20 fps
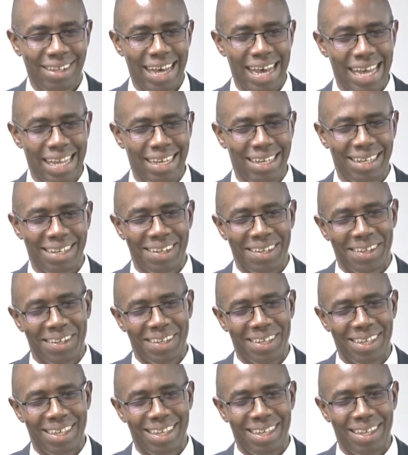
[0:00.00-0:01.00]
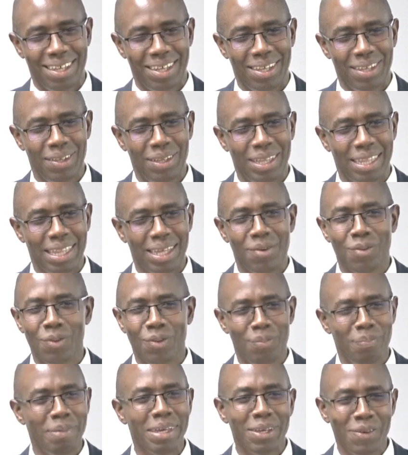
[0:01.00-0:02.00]
And they
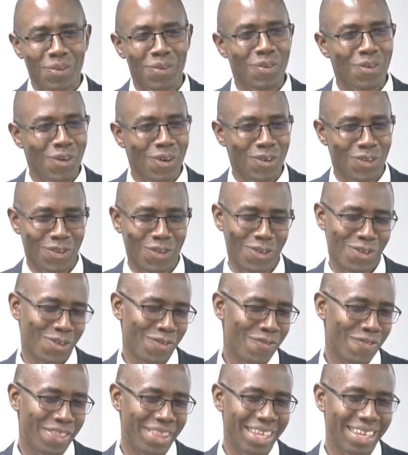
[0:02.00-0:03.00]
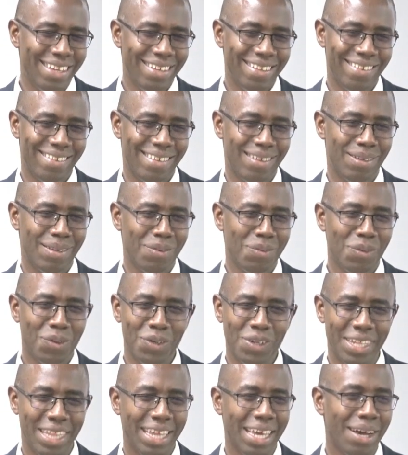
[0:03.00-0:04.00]
could make you do all sorts of things,
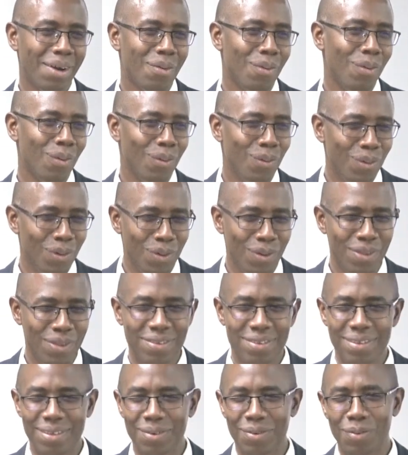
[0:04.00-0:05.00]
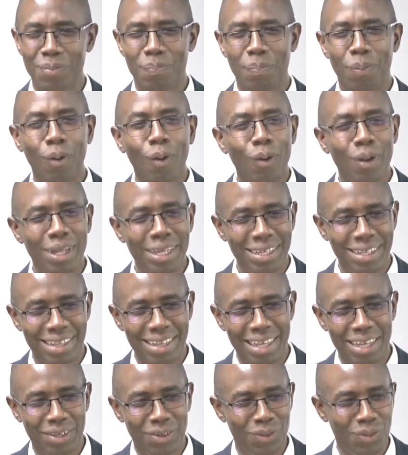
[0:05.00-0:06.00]
wash their clothes, you know, polish
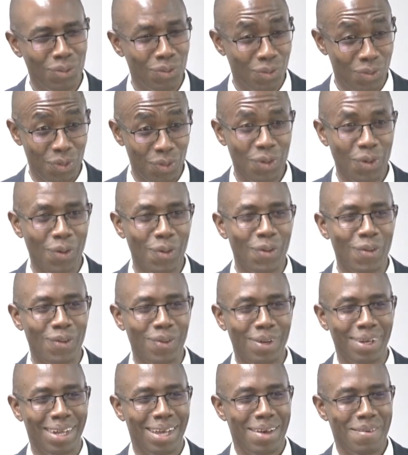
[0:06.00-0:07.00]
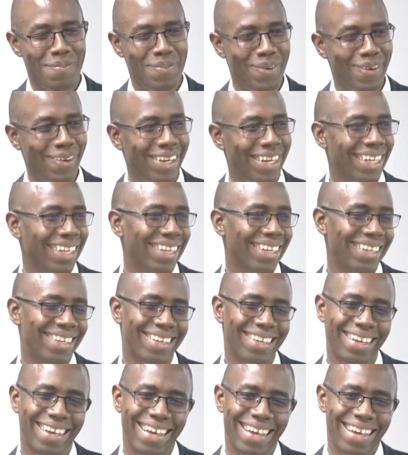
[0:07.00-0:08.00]
their shoes with your own polish.
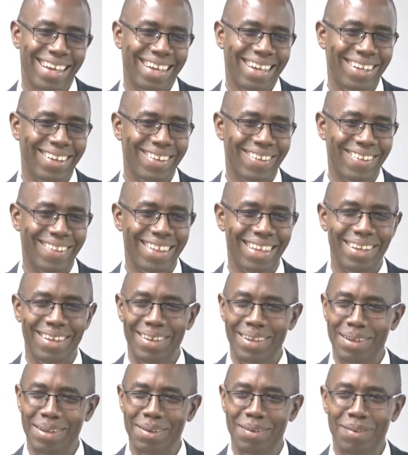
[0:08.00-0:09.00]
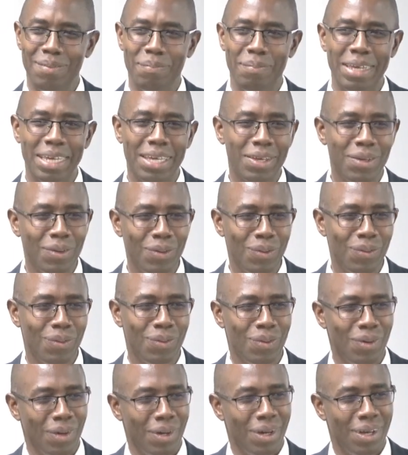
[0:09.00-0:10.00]
You know, they make
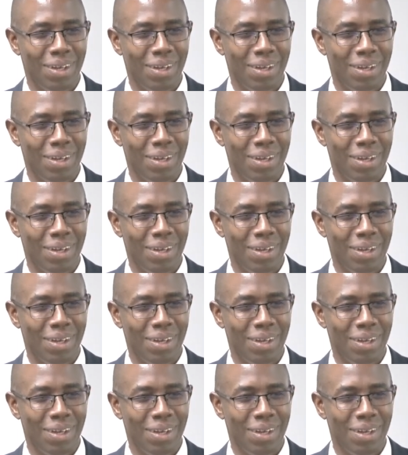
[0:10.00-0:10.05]
you